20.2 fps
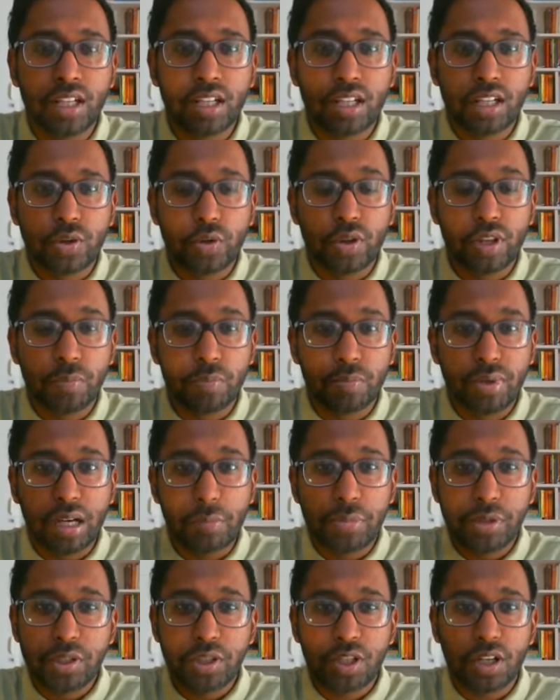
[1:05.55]
So the
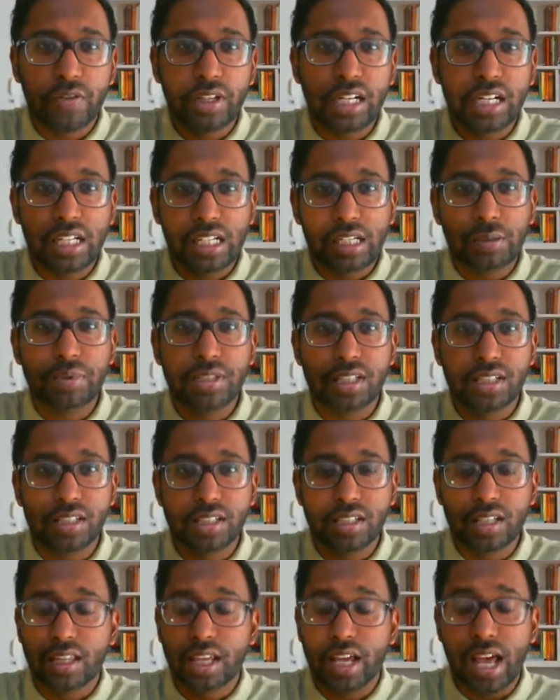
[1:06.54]
purpose of eclipses,
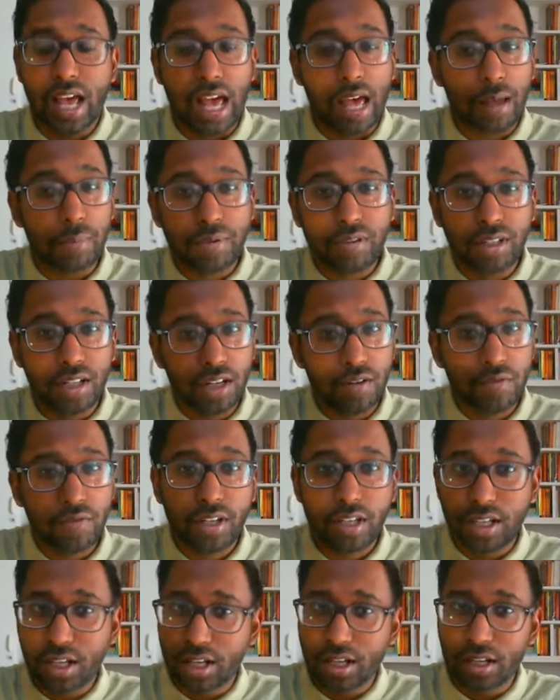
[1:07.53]
and they happen every
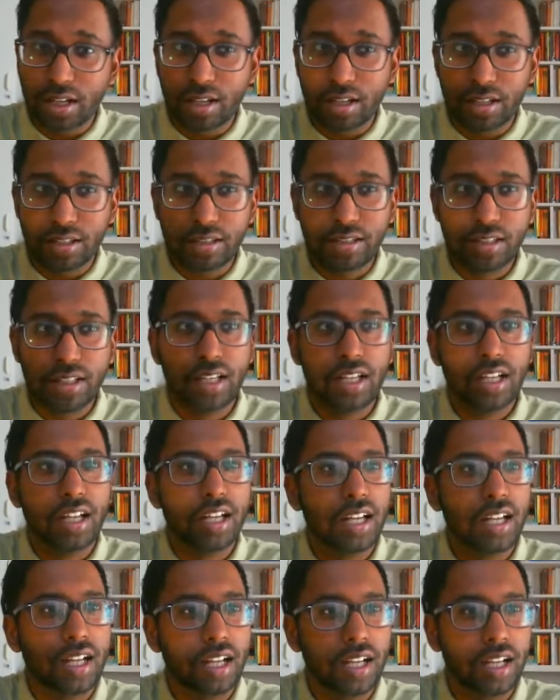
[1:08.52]
year,
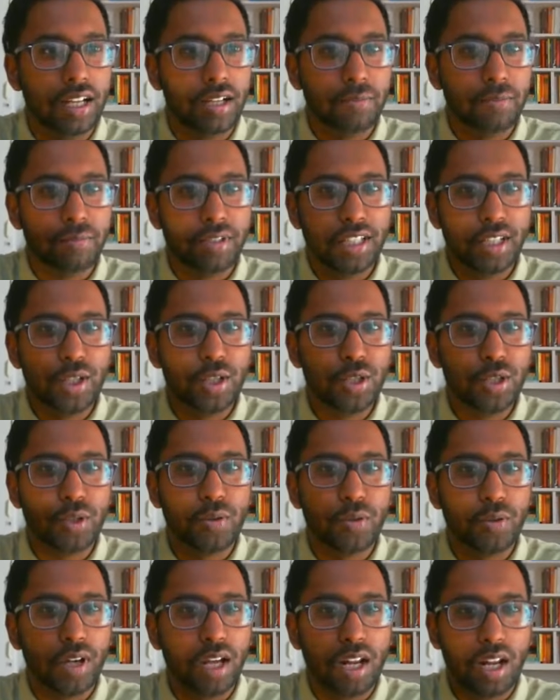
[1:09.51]
is
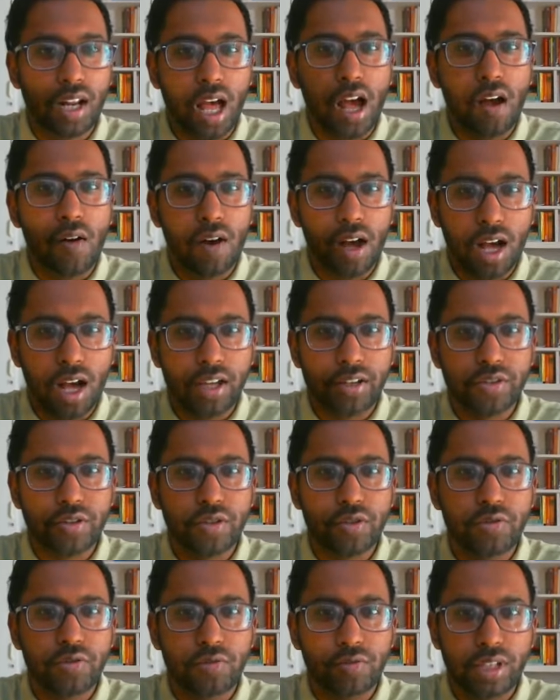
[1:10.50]
to allow us
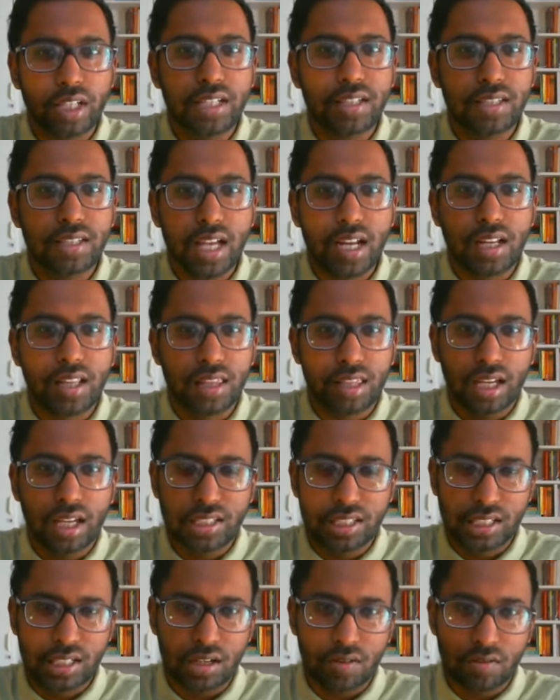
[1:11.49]
to reset
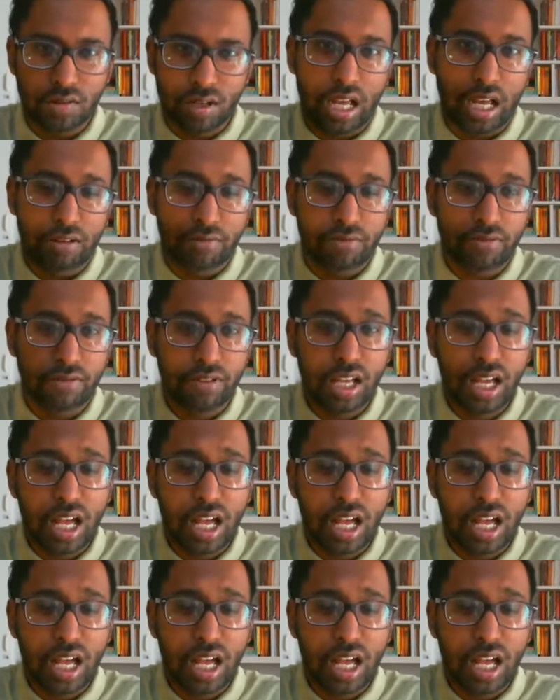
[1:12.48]
things in our life.